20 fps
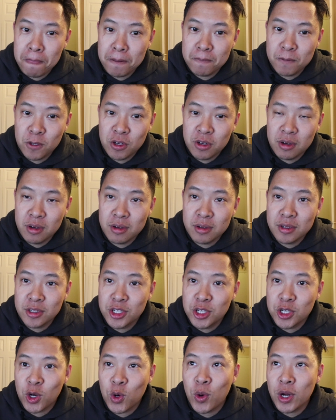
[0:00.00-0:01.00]

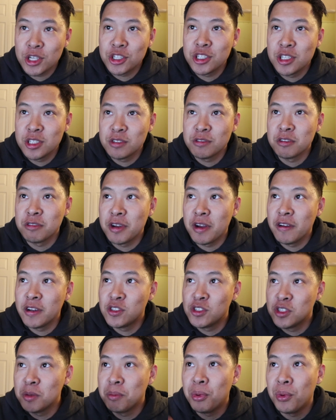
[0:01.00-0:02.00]
your questions were very
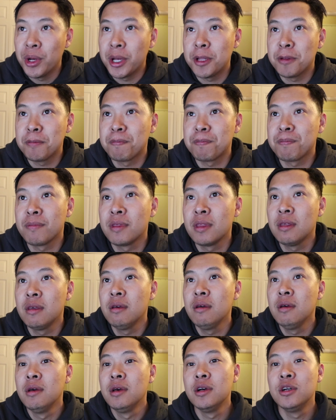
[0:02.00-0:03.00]
to the point.
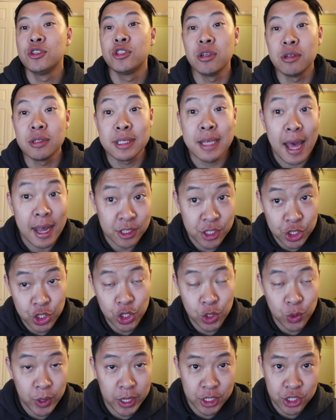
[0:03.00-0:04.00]
So tax
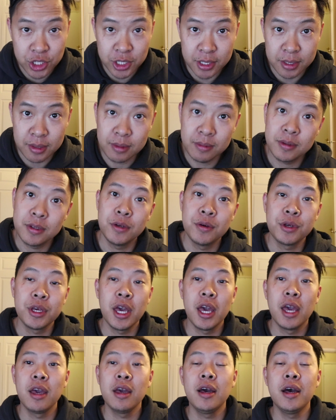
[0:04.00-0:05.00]
situation,
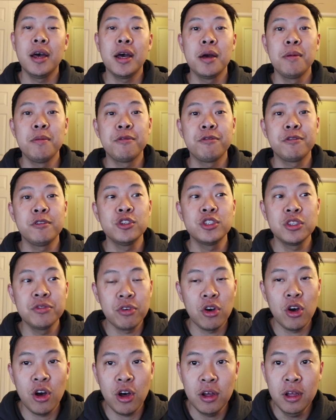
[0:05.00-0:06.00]
okay. First
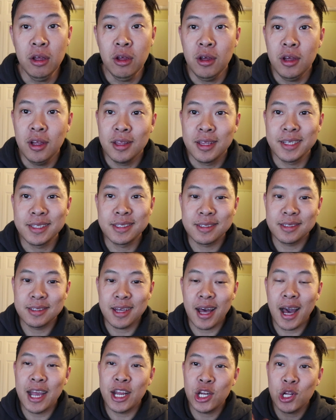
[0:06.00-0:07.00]
of all,
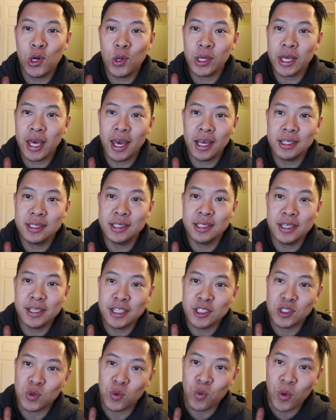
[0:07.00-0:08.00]
I know KC
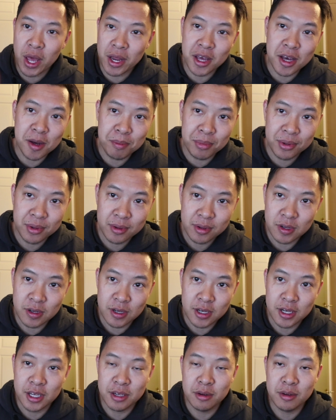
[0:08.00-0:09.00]
has read up
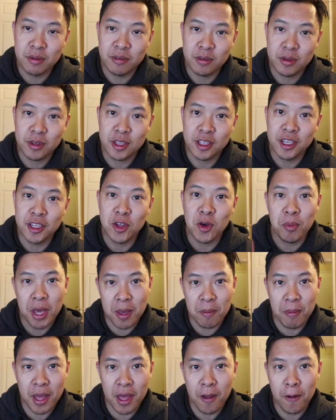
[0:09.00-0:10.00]
on,
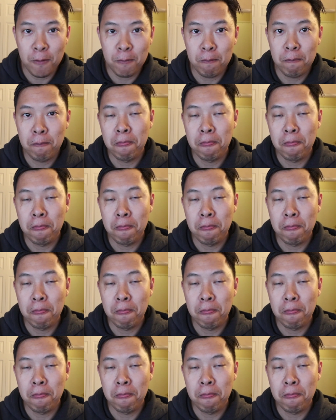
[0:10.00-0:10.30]
PayPal.